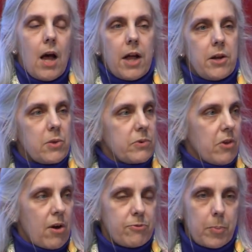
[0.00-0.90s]
Another was
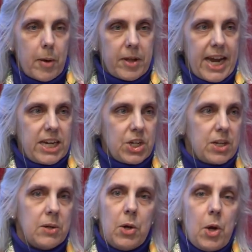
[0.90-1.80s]
off for
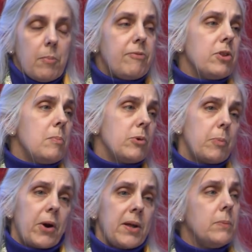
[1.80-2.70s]
publication. But for the most
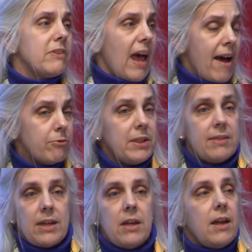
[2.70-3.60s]
part, it was
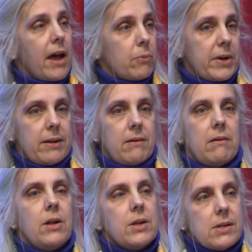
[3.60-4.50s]
everything he had written
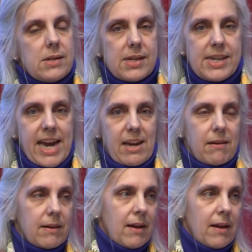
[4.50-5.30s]
to date.